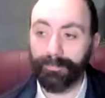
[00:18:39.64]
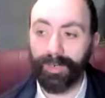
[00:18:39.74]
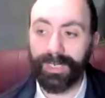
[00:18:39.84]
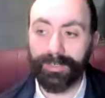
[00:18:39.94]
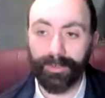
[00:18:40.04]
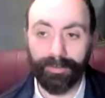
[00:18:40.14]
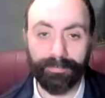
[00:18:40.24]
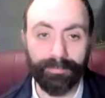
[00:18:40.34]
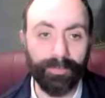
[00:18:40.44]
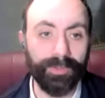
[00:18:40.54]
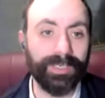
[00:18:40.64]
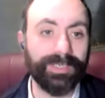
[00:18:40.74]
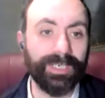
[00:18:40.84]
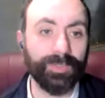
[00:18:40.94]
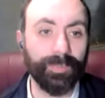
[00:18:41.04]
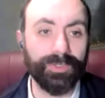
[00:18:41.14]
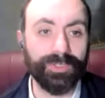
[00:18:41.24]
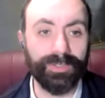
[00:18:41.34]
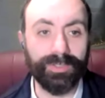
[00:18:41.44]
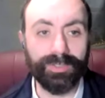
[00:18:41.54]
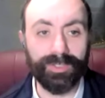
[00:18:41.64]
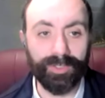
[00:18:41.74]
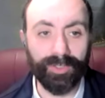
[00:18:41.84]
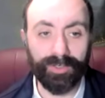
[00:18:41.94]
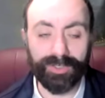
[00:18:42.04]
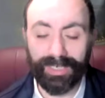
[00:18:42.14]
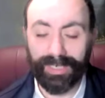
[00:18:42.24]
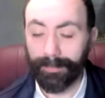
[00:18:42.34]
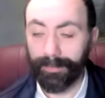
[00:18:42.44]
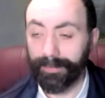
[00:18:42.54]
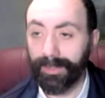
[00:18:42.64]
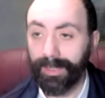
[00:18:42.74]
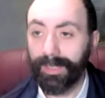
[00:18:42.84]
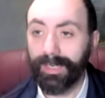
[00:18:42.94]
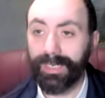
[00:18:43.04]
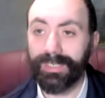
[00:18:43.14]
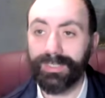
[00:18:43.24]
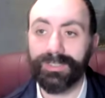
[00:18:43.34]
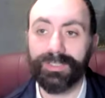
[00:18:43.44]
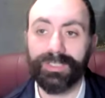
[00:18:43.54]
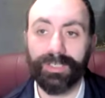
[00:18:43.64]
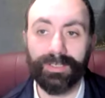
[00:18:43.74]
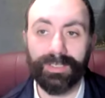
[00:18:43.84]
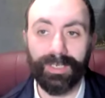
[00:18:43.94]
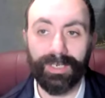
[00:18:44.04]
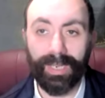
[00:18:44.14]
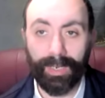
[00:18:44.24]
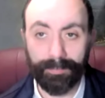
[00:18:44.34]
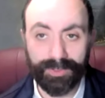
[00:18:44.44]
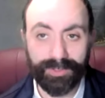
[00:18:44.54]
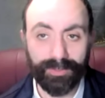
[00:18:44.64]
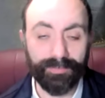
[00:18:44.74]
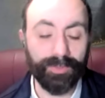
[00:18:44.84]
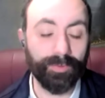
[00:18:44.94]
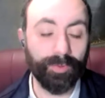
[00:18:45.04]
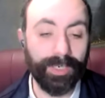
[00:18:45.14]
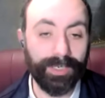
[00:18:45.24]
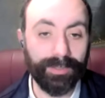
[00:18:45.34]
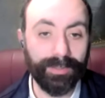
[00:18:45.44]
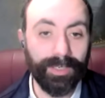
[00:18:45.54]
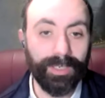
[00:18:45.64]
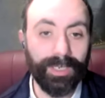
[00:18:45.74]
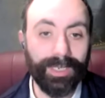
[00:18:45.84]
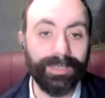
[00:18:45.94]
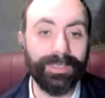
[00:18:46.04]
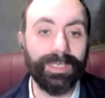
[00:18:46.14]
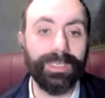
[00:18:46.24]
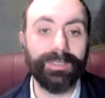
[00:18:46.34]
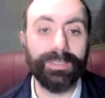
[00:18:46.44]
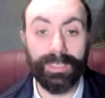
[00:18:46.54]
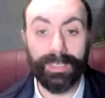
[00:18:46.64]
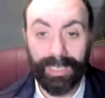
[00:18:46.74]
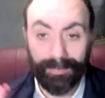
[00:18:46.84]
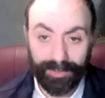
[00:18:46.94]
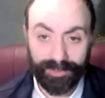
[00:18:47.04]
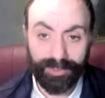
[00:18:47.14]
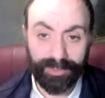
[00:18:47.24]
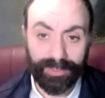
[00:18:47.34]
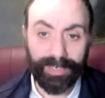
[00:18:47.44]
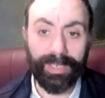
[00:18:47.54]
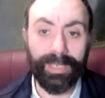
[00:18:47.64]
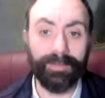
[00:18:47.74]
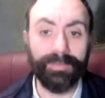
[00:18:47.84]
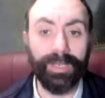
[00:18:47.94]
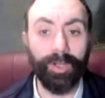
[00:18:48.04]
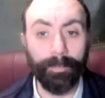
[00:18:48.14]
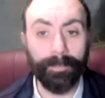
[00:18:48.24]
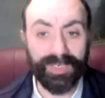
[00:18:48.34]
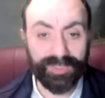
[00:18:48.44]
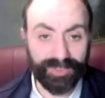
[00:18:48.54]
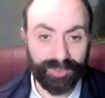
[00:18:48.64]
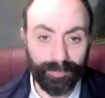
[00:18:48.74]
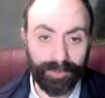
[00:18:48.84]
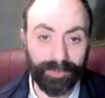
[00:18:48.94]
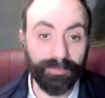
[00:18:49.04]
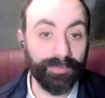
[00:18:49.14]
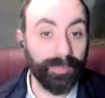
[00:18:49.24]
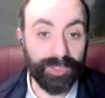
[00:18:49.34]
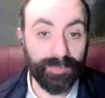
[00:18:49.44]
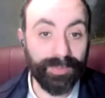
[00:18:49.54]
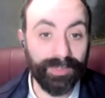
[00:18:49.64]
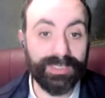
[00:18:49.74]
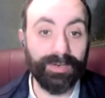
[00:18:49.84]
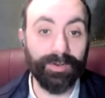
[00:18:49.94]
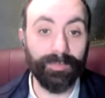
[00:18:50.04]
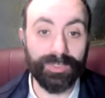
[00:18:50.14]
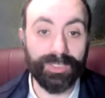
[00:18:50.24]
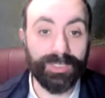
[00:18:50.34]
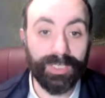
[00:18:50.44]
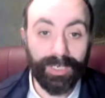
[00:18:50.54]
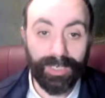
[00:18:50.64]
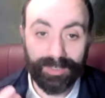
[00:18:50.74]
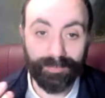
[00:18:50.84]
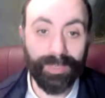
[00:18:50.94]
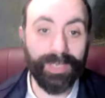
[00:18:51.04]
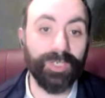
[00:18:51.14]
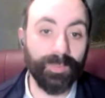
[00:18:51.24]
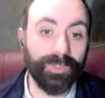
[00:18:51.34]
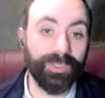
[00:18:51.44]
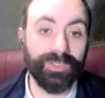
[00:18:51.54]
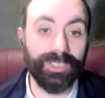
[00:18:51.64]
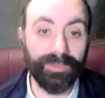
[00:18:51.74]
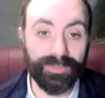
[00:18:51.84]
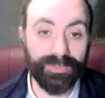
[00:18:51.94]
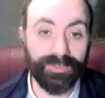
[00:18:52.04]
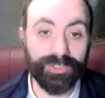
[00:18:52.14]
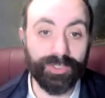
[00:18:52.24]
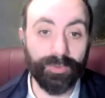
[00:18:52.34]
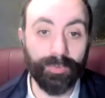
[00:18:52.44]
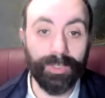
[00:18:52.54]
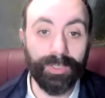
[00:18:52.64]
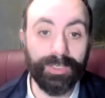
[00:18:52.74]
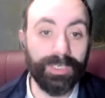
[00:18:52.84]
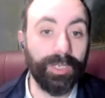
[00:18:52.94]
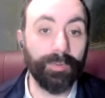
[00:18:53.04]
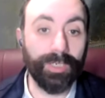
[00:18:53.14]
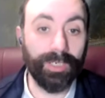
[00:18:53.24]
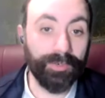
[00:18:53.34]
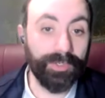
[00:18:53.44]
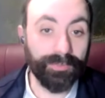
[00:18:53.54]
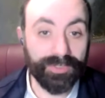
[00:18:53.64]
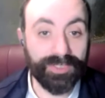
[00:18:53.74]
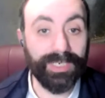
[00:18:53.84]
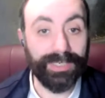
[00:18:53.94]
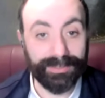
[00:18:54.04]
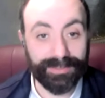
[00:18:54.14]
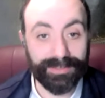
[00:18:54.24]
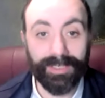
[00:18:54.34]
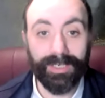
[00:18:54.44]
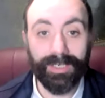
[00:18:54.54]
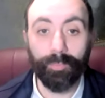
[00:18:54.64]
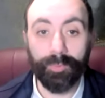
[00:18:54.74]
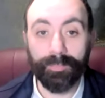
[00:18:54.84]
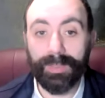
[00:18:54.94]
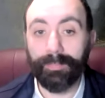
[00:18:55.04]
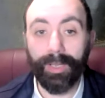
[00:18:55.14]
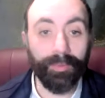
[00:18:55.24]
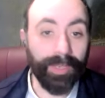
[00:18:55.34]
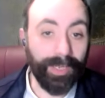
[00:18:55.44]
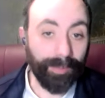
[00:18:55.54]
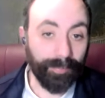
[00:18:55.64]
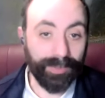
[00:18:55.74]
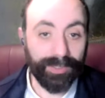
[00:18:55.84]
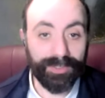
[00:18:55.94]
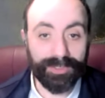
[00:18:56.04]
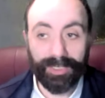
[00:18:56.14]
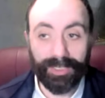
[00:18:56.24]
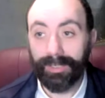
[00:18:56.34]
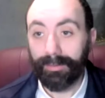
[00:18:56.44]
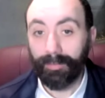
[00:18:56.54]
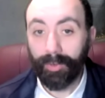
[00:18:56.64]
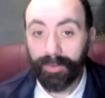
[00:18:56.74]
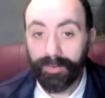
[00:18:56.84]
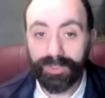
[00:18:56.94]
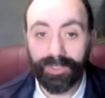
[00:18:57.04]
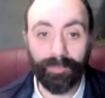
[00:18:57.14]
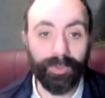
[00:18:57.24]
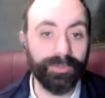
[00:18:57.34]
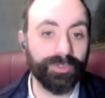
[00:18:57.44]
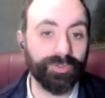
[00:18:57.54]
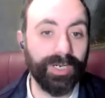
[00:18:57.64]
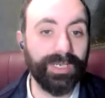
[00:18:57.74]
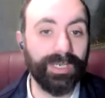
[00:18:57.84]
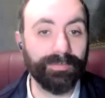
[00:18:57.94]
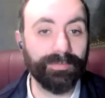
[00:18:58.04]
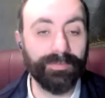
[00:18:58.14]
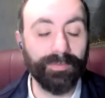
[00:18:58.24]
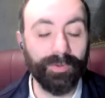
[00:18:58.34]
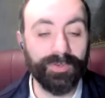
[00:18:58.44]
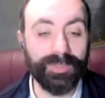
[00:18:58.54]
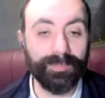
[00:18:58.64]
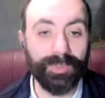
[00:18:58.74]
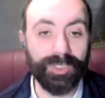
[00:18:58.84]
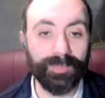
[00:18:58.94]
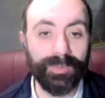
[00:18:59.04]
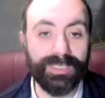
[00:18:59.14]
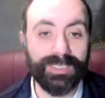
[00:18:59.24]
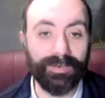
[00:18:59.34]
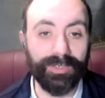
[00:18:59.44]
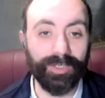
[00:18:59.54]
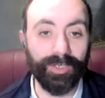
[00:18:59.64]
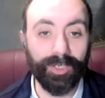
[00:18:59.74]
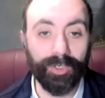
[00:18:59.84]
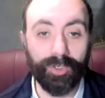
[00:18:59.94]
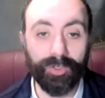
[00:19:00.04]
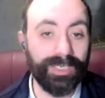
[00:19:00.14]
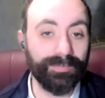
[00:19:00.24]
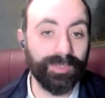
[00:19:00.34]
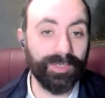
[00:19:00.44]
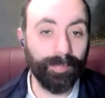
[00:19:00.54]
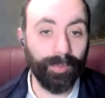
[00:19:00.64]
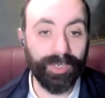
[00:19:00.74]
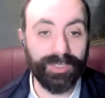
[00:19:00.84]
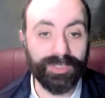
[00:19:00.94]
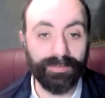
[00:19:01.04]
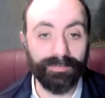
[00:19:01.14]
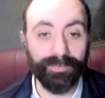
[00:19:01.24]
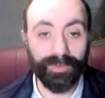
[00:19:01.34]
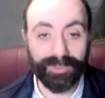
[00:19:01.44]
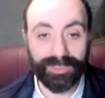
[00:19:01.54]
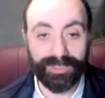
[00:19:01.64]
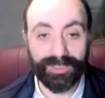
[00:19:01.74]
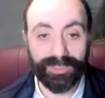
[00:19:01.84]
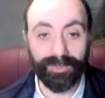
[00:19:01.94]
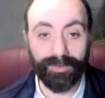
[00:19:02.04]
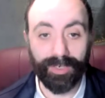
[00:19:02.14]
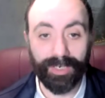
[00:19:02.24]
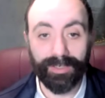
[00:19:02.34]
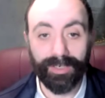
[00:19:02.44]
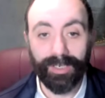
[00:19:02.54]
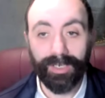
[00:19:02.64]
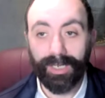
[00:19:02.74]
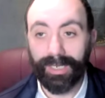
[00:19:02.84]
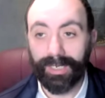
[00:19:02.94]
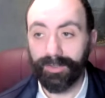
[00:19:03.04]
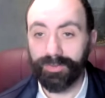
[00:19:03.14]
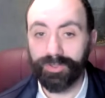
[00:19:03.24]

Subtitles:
afraid of and what they're desperate to not happen is the sudden collapse of Ukraine and the image that they have, their whole business model for the British military, which is as management consultants to neo-colonial states, would be blown up, because who's going to want training from the vaunted British military that couldn't even deploy its own forces to Ukraine, and